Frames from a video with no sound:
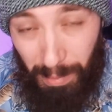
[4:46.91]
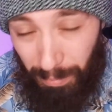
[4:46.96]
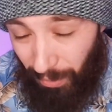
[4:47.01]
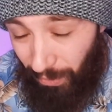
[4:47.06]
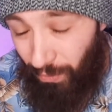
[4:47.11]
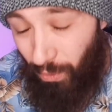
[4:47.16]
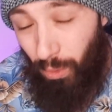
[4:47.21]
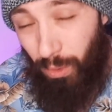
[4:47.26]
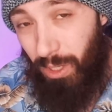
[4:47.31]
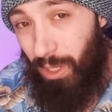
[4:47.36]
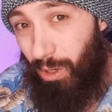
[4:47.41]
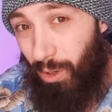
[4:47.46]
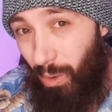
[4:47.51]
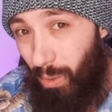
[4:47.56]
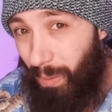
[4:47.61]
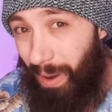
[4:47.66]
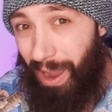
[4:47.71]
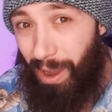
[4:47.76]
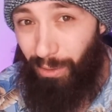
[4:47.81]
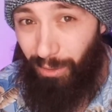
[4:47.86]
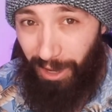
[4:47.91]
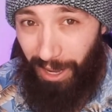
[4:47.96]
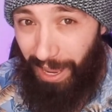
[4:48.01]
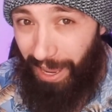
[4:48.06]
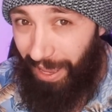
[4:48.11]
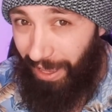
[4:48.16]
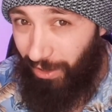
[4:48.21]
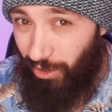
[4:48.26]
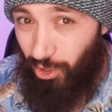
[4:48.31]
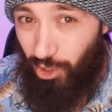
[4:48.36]
before you go out
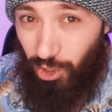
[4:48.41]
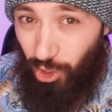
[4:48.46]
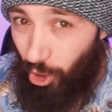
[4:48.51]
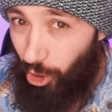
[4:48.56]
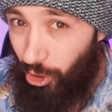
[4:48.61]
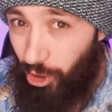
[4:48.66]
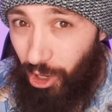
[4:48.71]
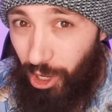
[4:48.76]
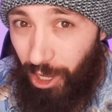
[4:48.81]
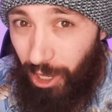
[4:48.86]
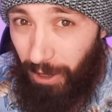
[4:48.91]
and start